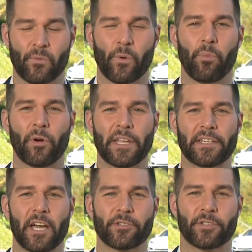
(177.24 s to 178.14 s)
Reporting
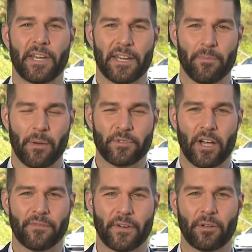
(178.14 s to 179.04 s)
at Dodger Stadium, I'm
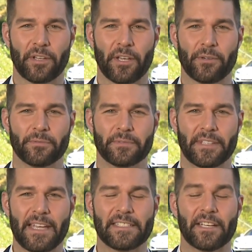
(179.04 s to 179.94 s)
John Fenoglio,
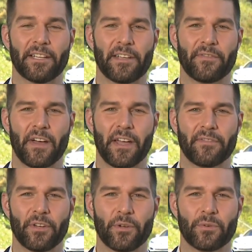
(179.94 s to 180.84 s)
KTLA
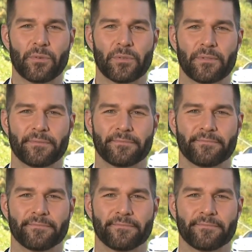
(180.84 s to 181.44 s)
5 News.